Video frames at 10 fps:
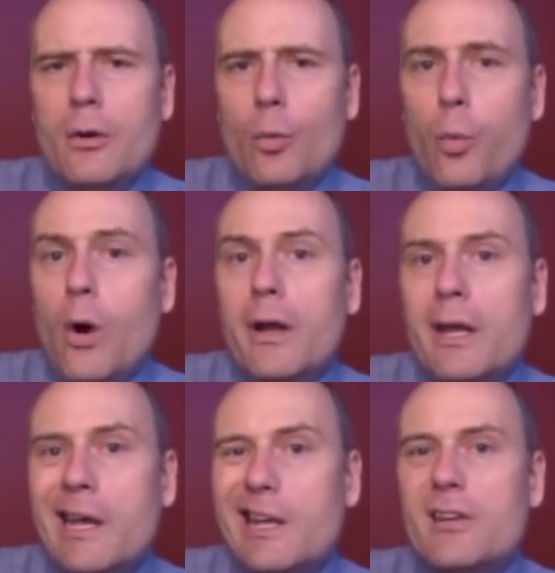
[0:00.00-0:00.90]
1
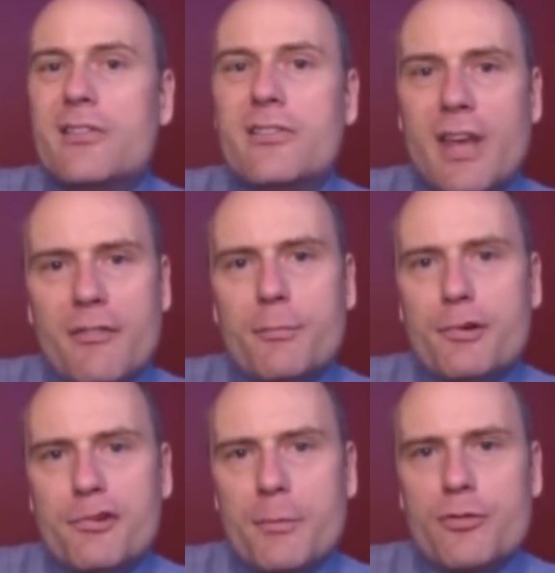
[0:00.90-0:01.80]
in 7
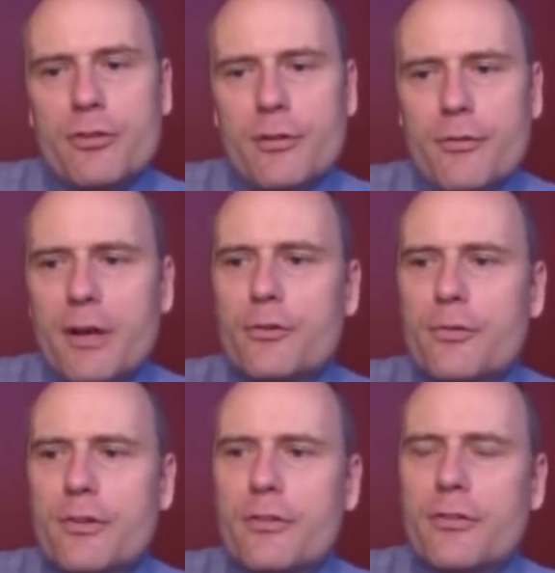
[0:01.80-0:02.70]
prescriptions in France, for
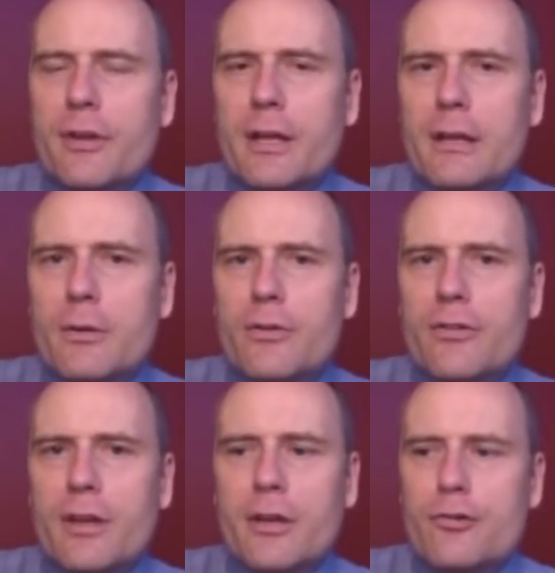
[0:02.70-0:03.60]
instance, includes a
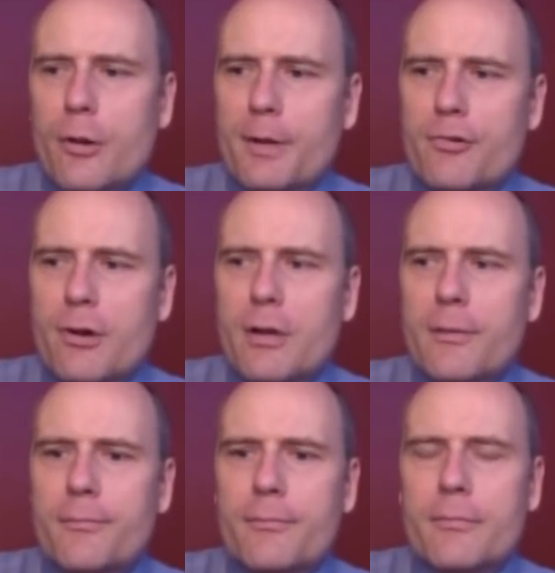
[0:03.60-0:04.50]
psychotropic drug,
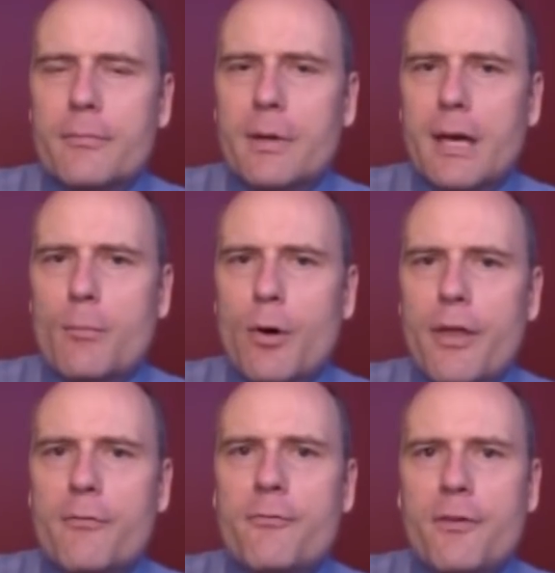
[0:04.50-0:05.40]
and more
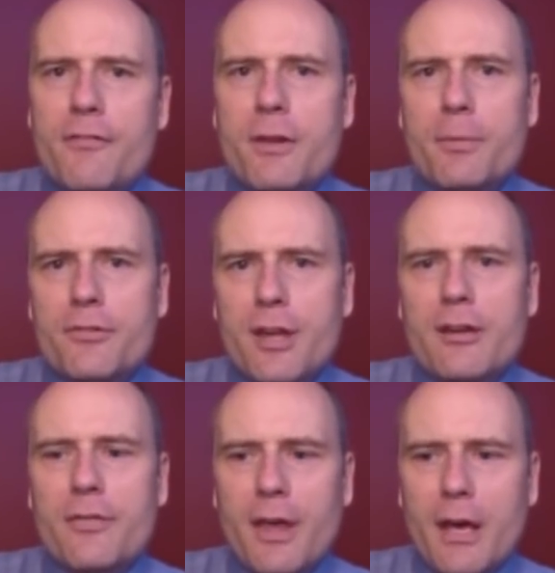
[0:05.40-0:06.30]
than 50%
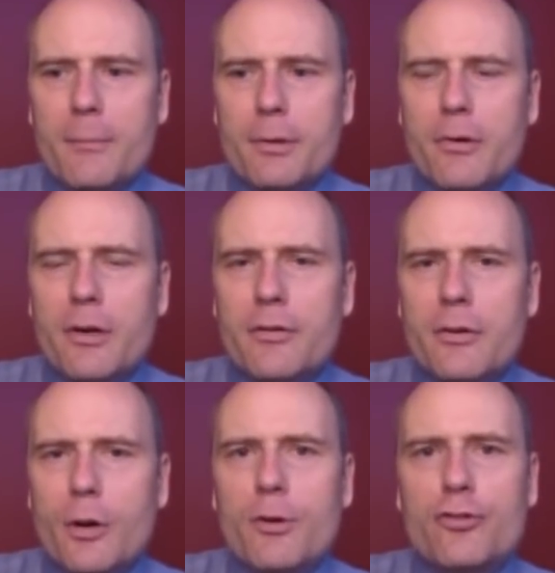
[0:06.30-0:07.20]
of the unemployed,
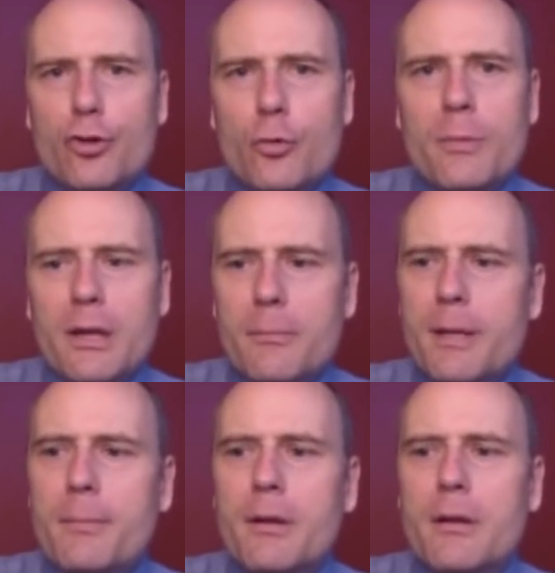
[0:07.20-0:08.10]
almost 2 million
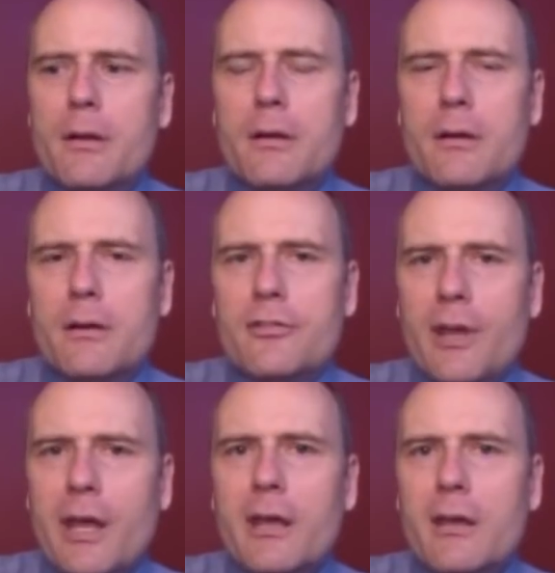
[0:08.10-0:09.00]
people,
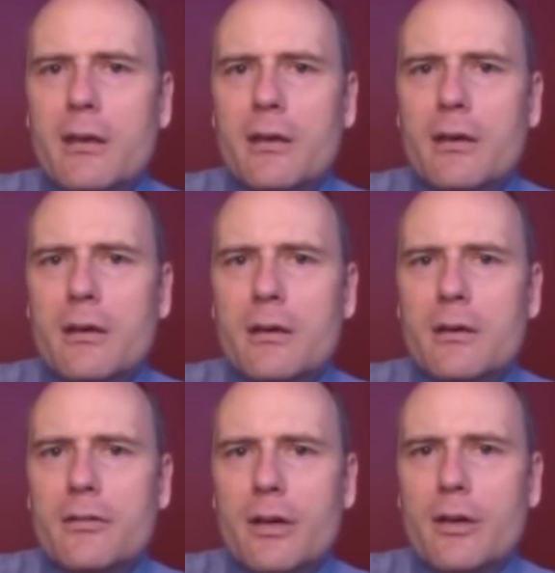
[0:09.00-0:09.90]
take
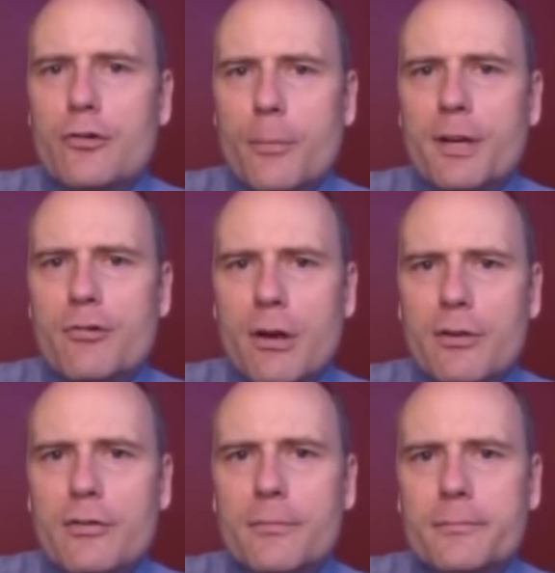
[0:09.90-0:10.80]
psychotropic
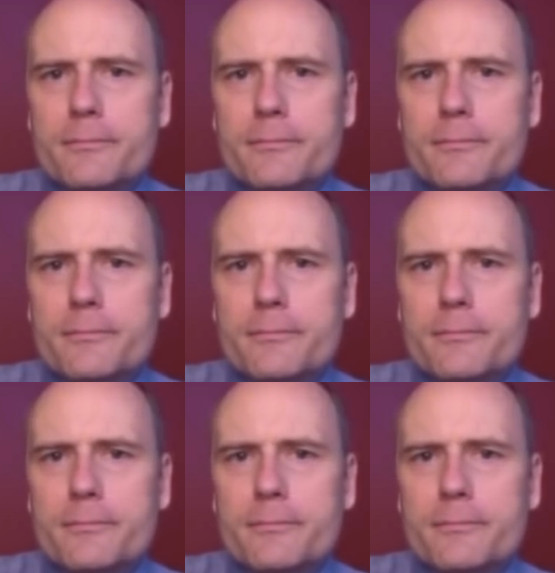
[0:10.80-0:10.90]
drugs.